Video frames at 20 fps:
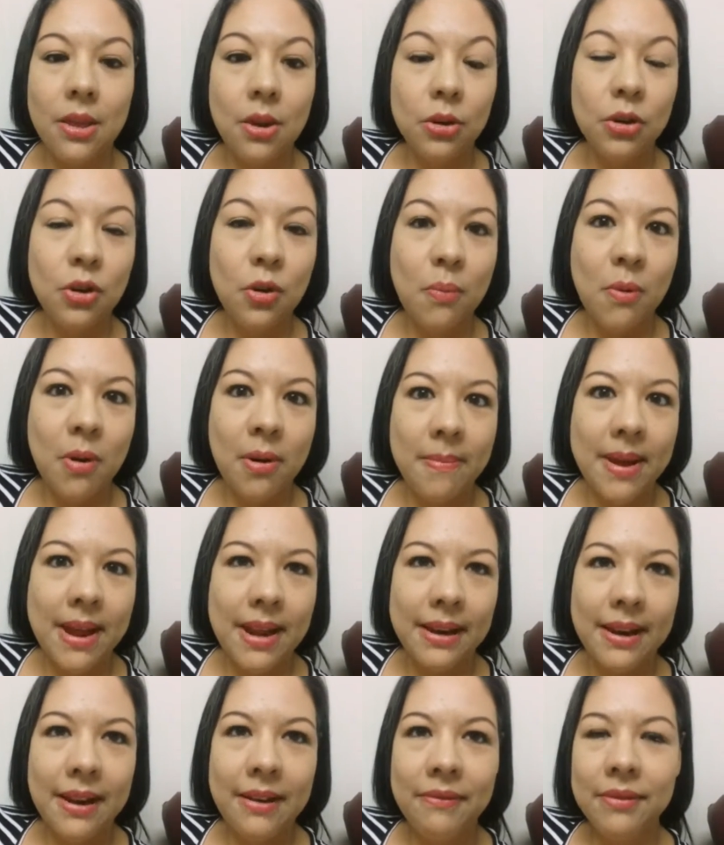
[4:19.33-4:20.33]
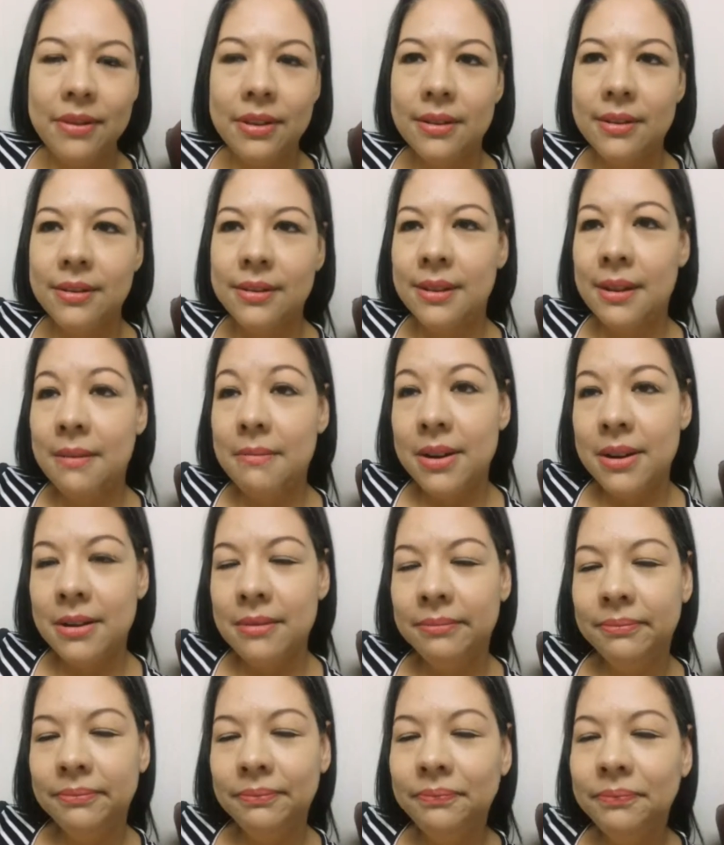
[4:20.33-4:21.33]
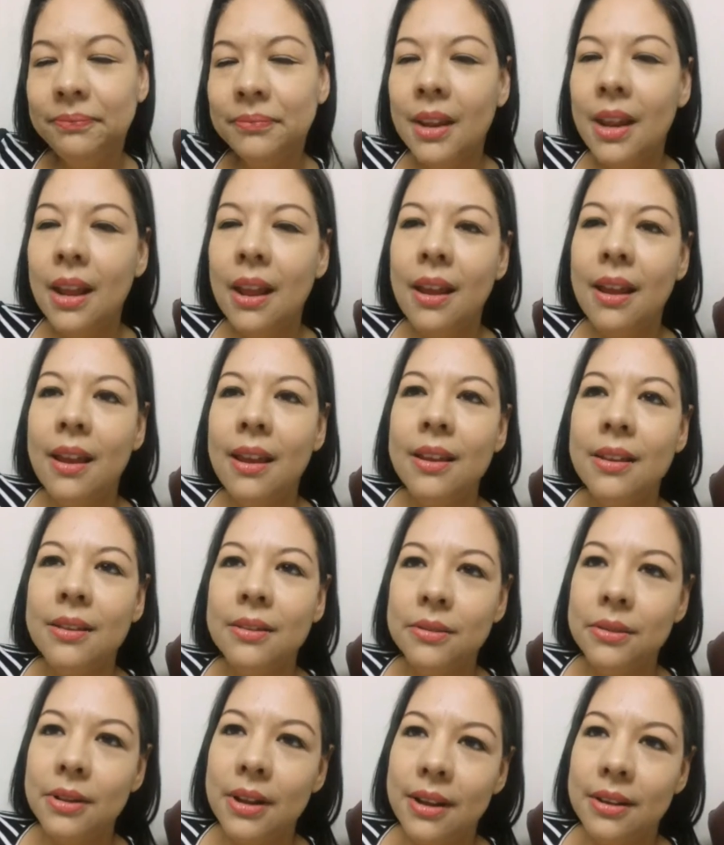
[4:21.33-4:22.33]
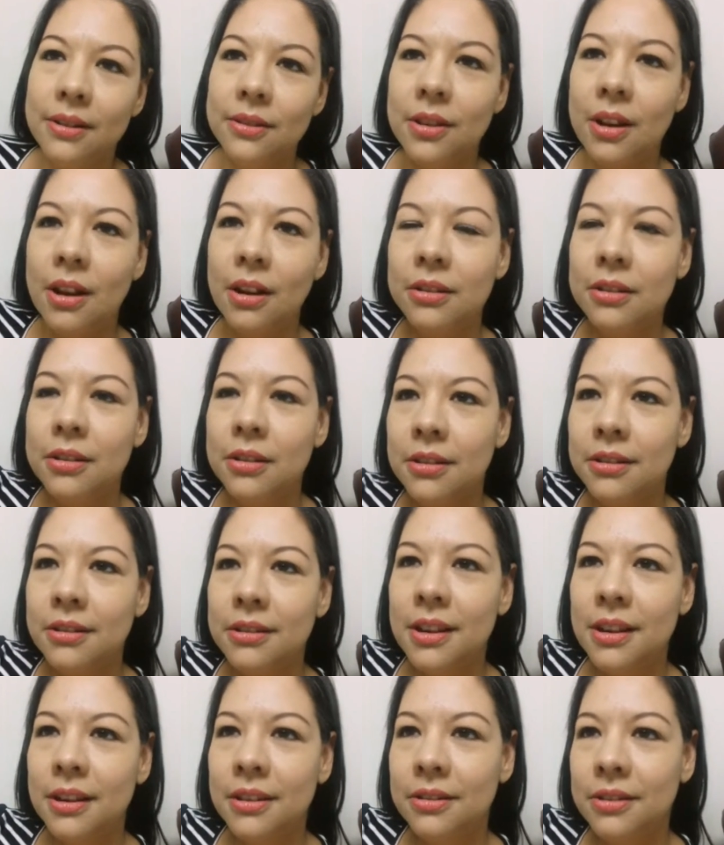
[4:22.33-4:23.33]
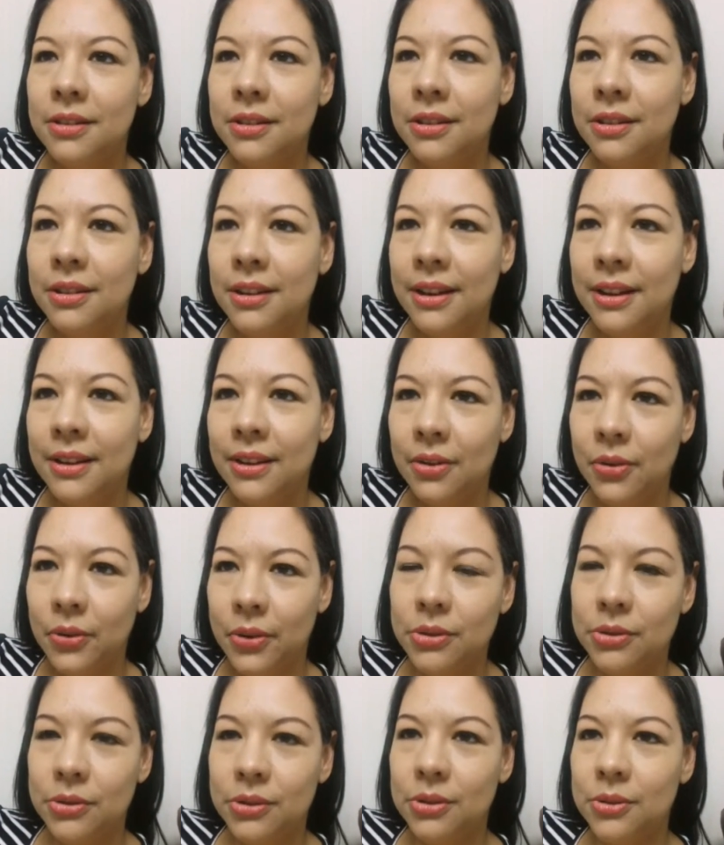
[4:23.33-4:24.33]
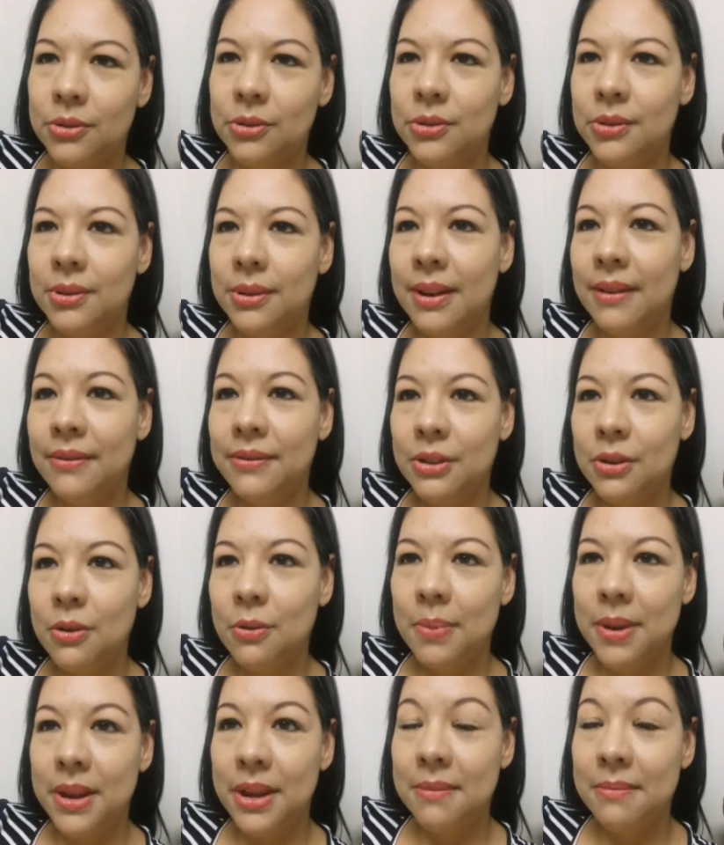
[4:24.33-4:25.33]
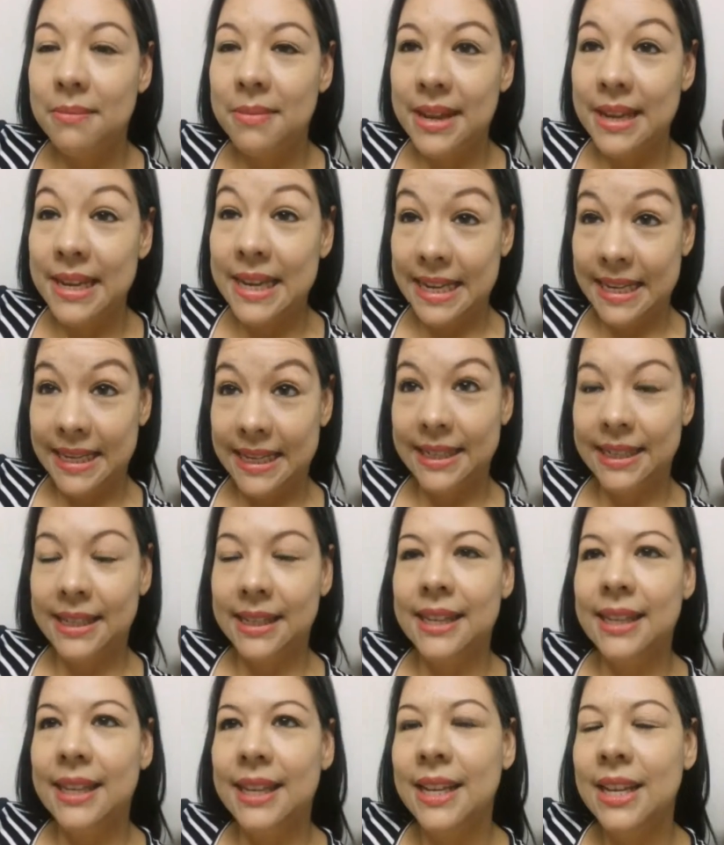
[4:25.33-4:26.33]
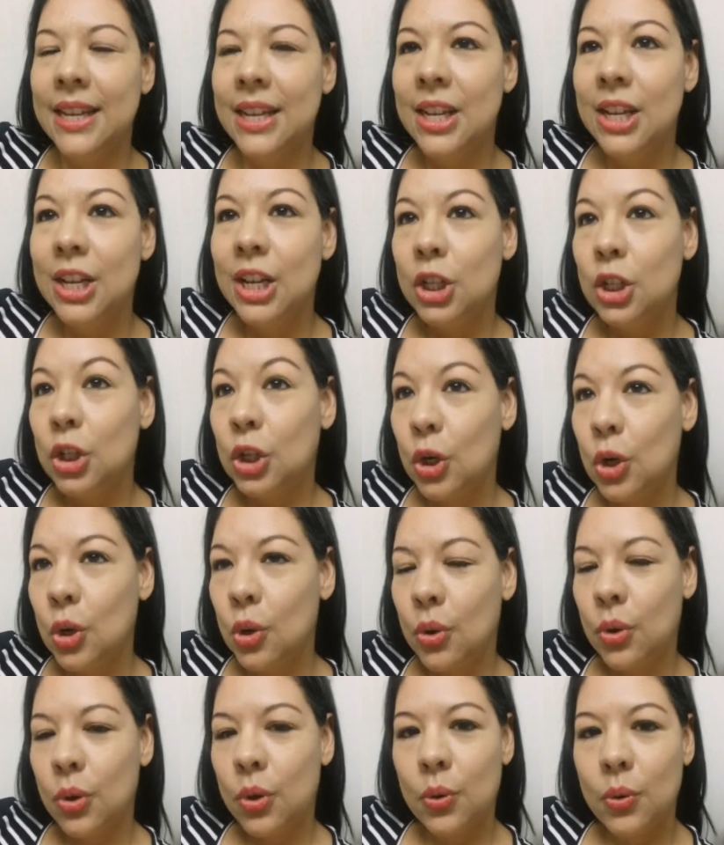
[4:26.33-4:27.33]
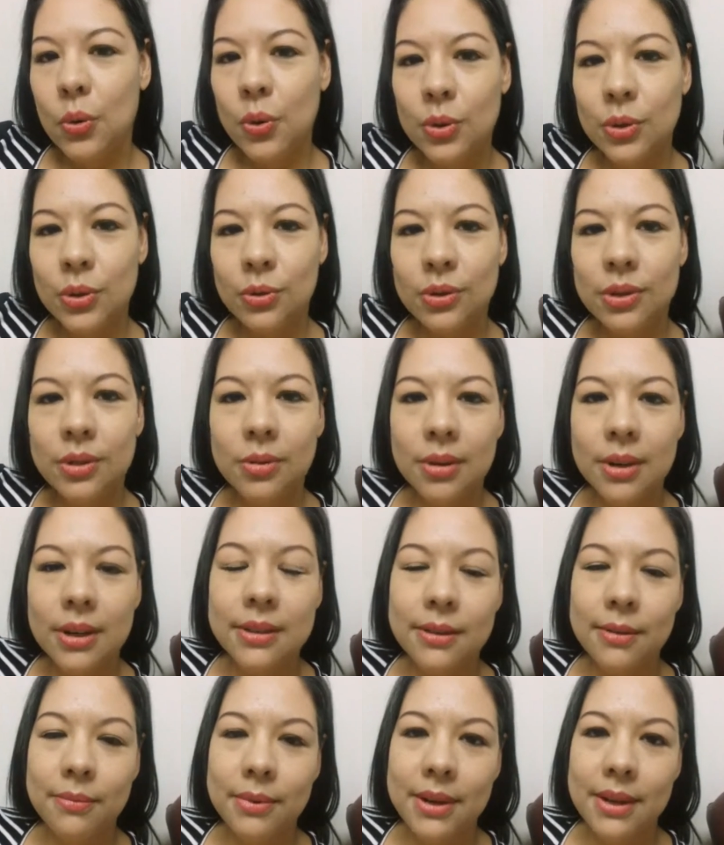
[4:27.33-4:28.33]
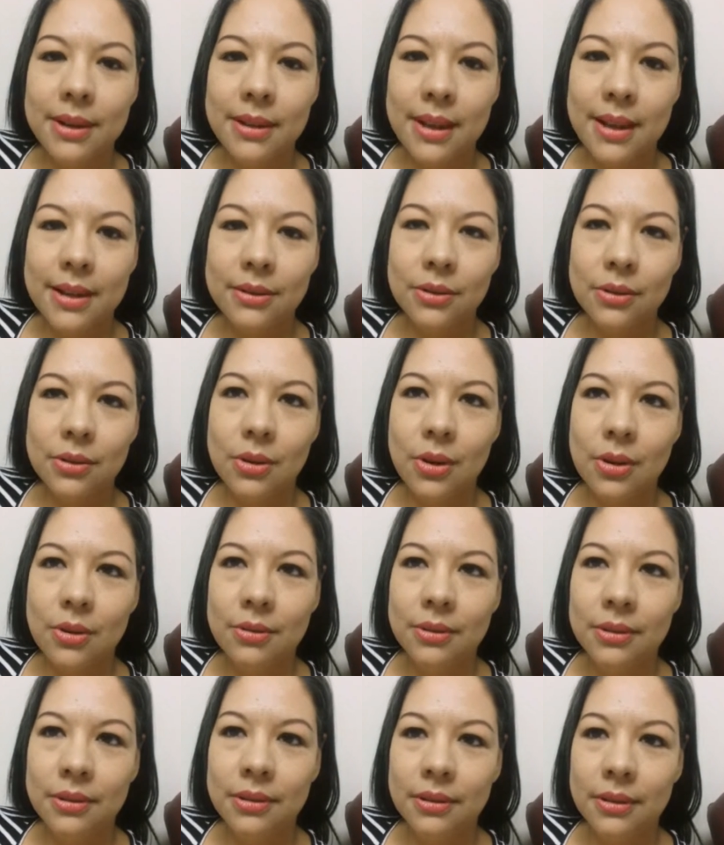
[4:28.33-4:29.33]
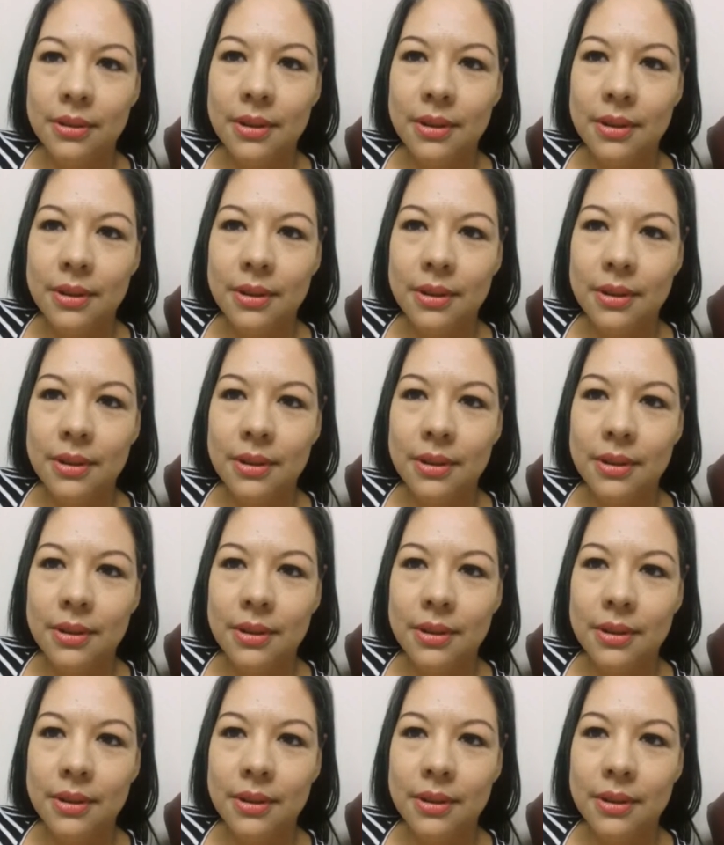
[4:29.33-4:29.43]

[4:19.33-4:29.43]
And there's no more ballet for the summer. So yeah, doctor, doctor, grocery store. So I have to go pick up my kids to go to the grocery store because I really like to go.